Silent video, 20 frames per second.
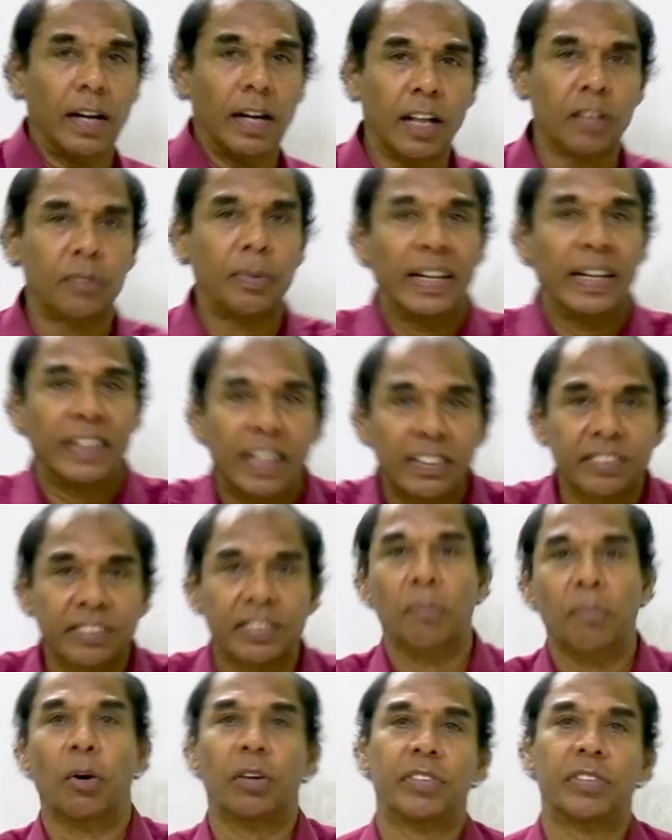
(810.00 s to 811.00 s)
practice some
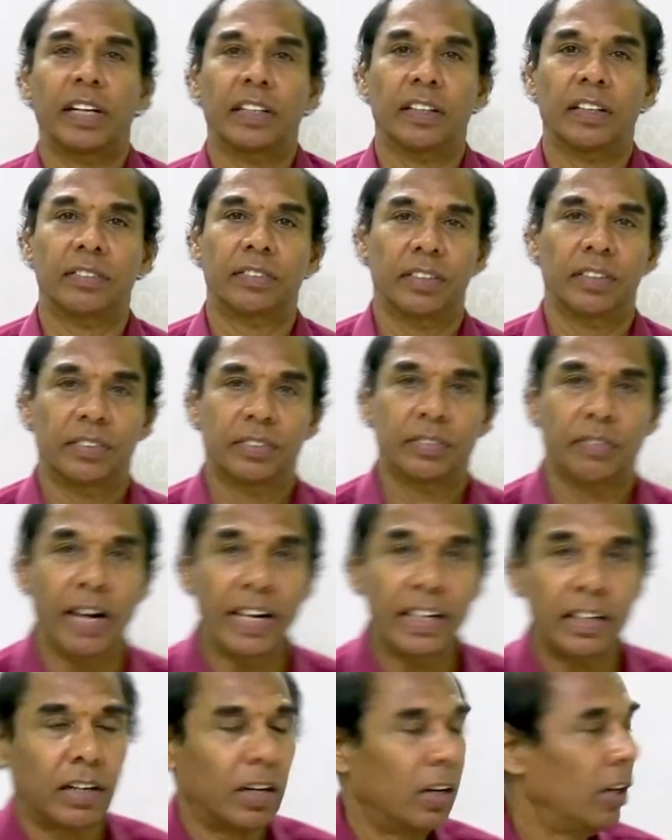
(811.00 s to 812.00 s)
more sentences, right?
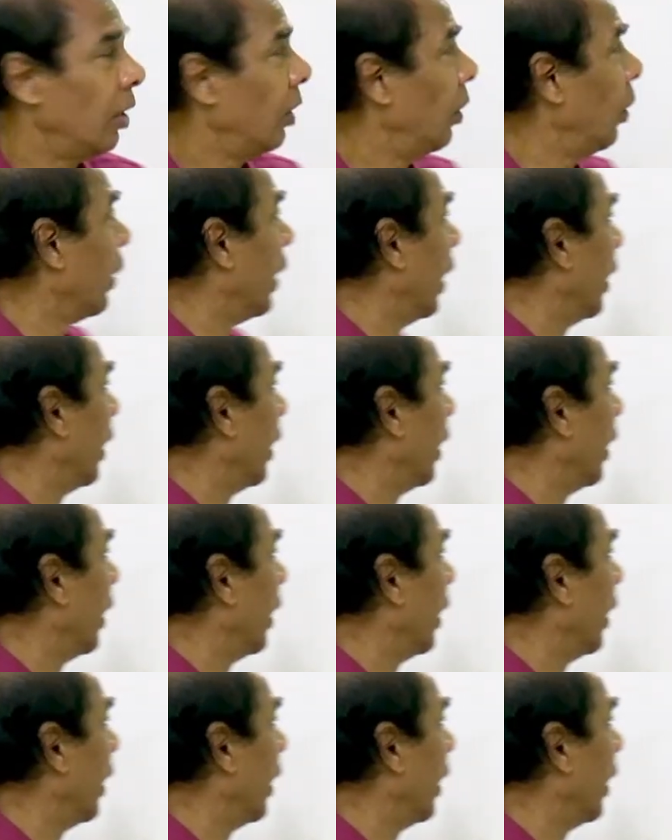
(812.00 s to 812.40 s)
Look at the